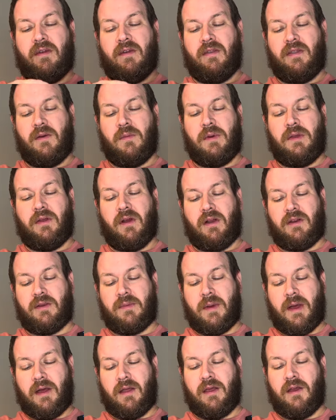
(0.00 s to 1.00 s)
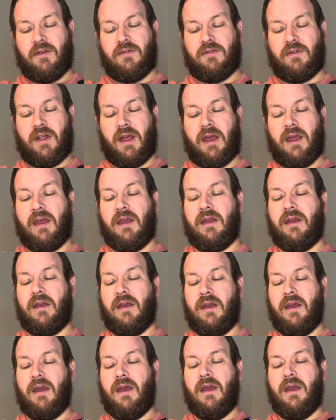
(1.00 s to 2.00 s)
that we talked about yesterday
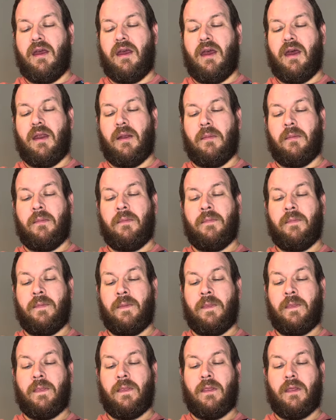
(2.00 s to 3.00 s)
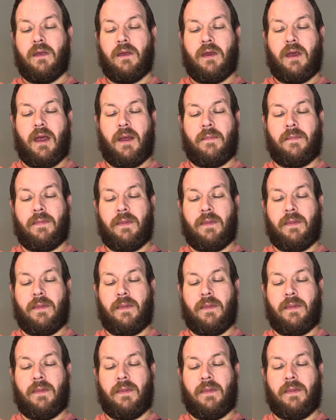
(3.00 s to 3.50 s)
in them. Okay,